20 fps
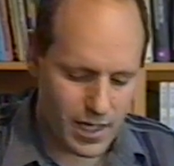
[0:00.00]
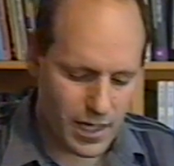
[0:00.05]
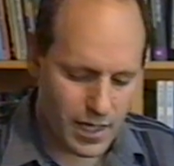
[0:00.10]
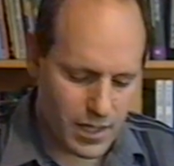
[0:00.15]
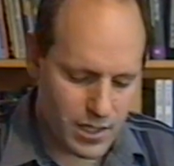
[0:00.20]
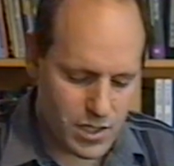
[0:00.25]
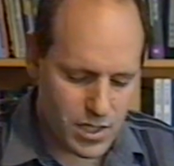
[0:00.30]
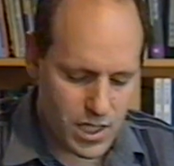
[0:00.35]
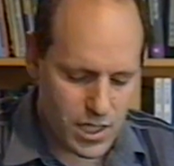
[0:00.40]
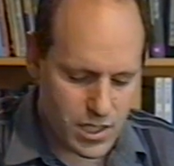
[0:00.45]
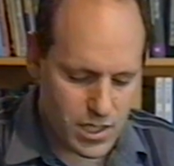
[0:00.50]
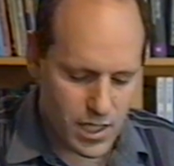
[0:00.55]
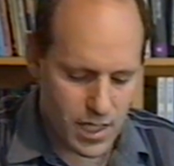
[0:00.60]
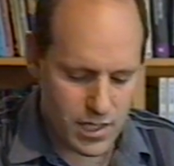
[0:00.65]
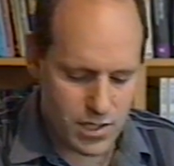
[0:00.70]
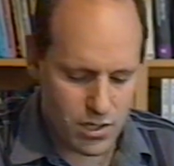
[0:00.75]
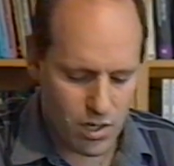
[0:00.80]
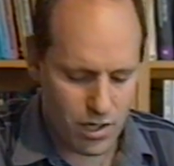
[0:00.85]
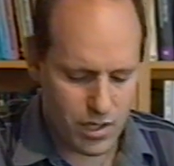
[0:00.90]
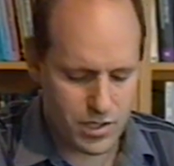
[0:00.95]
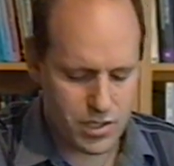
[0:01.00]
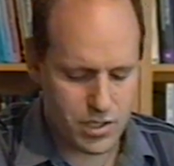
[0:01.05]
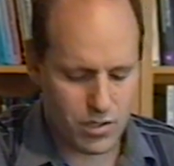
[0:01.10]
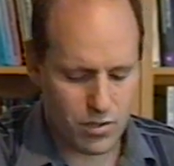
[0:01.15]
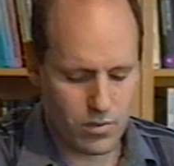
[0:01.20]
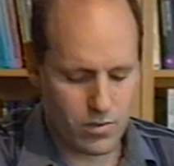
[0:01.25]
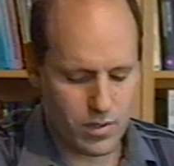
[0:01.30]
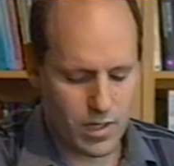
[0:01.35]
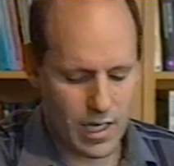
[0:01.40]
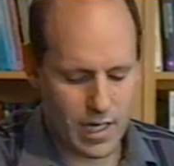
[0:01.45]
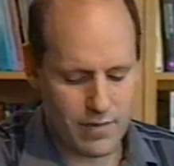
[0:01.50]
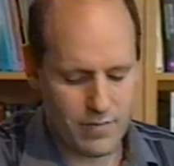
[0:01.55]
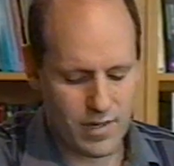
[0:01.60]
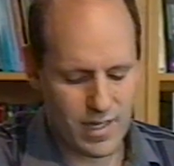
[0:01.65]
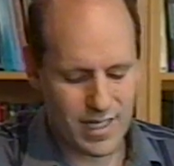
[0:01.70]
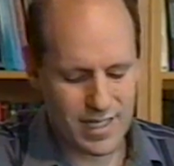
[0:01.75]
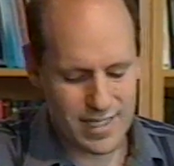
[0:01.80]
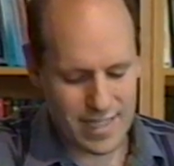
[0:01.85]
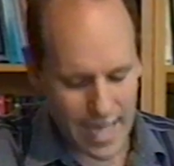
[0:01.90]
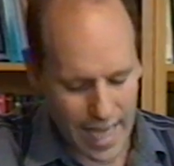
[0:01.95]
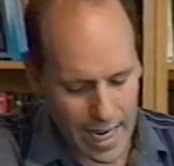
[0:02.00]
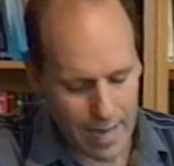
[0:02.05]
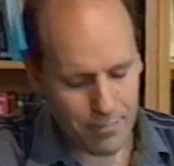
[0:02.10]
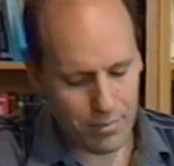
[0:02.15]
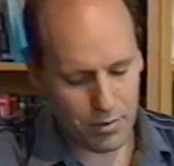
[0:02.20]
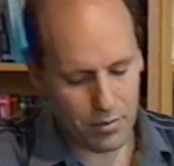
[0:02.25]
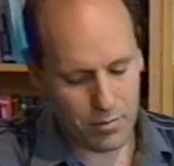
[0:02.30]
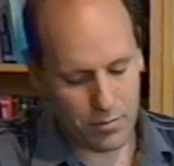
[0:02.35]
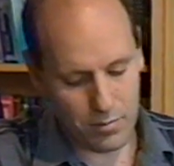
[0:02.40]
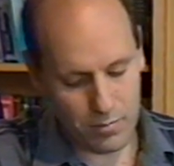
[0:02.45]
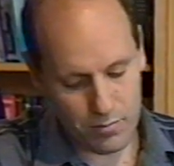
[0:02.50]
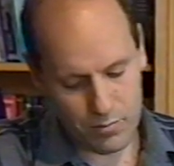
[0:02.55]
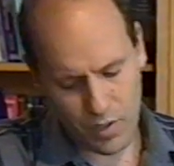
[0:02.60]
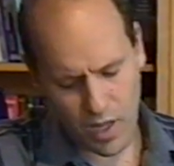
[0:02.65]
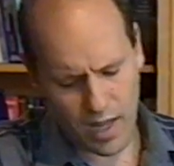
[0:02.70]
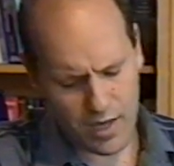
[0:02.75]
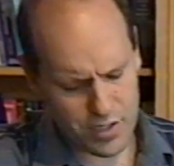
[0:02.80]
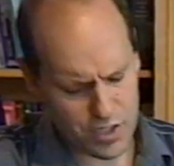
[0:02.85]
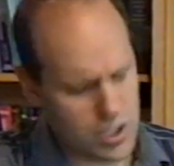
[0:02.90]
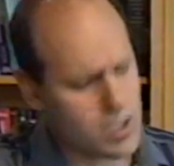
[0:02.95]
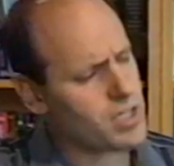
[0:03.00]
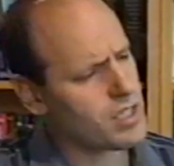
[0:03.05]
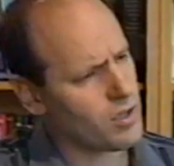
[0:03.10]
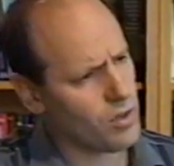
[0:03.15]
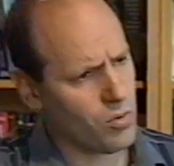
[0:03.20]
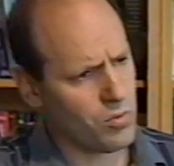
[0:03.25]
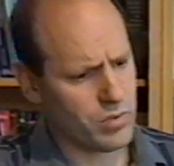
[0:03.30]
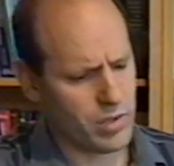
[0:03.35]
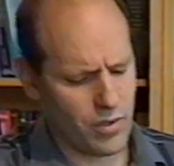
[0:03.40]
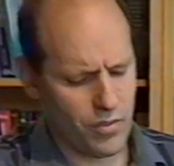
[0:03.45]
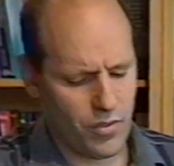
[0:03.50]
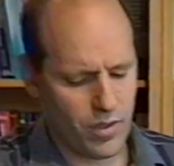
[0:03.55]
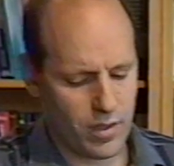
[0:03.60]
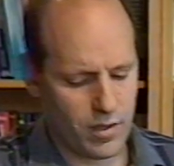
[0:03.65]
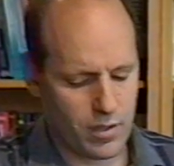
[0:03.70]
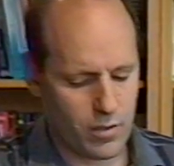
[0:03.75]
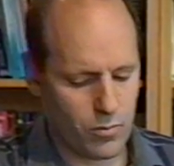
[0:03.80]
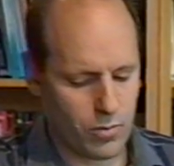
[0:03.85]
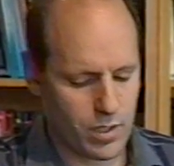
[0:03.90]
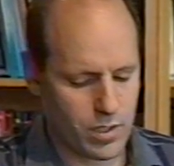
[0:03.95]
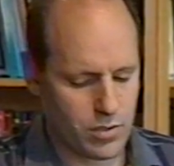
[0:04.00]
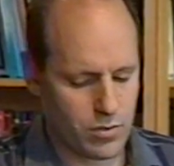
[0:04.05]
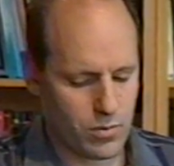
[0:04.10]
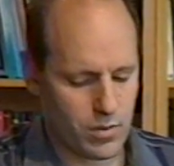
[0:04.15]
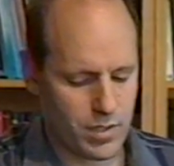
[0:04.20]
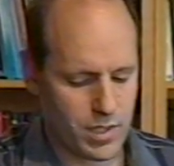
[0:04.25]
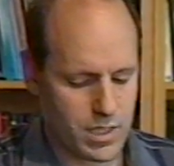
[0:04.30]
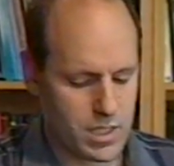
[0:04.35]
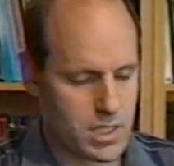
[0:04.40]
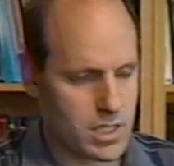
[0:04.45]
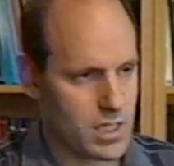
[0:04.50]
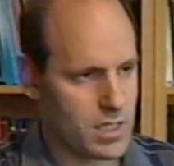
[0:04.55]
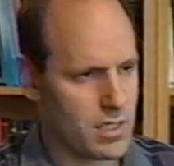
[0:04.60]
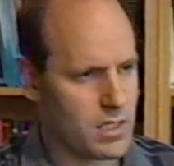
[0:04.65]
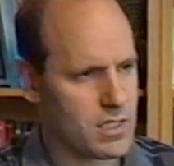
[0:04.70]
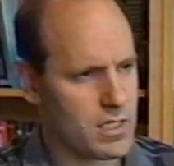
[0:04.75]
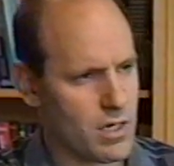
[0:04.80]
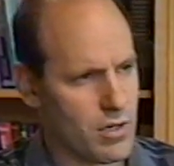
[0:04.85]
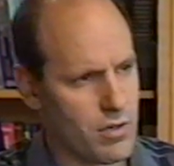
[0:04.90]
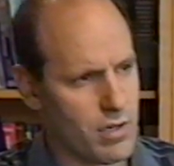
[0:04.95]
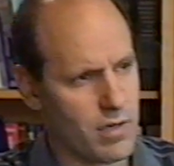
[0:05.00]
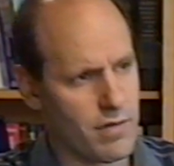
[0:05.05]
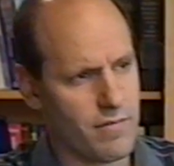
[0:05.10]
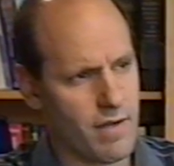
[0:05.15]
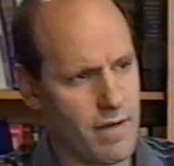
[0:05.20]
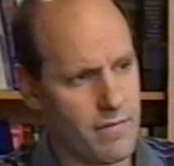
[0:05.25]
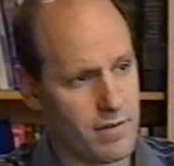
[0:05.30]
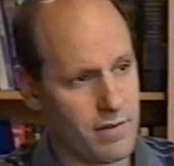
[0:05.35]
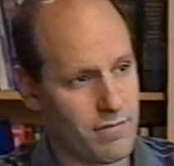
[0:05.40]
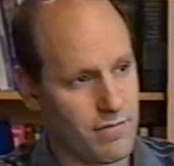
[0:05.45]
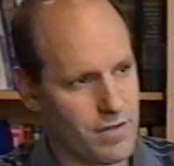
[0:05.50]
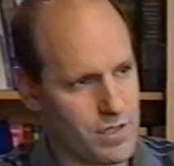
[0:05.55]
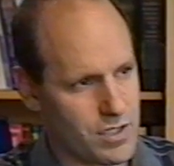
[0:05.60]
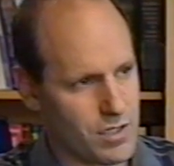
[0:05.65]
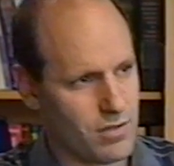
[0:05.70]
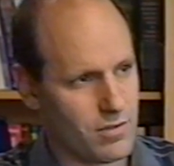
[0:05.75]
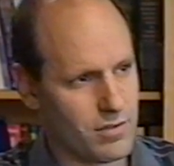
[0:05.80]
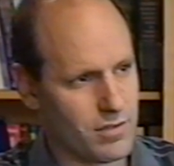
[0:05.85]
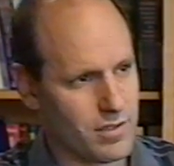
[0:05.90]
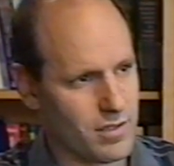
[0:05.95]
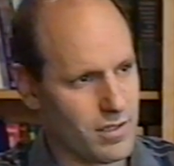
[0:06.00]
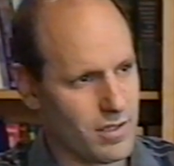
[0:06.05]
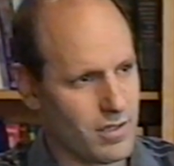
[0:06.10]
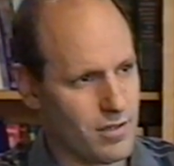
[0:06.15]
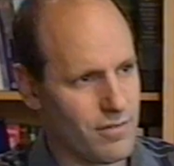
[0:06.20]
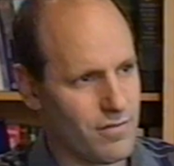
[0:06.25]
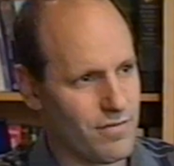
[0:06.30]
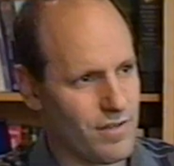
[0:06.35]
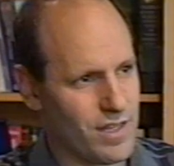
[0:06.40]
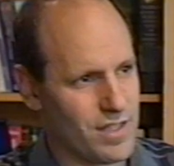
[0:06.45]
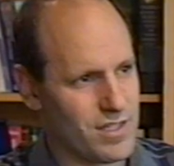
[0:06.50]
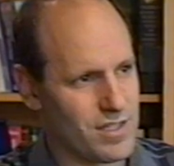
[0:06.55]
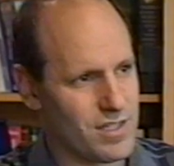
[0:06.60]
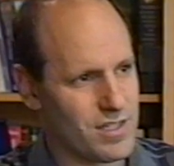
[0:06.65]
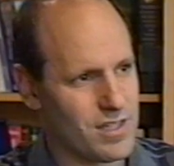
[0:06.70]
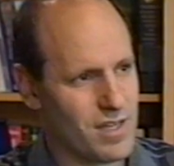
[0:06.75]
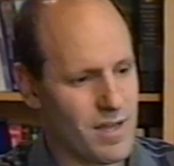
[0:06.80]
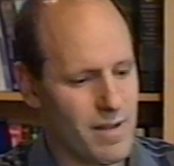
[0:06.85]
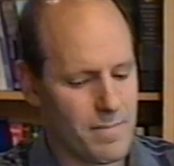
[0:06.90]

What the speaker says: is also kind of an example, not just the only thing that we do in this area of having physical interfaces.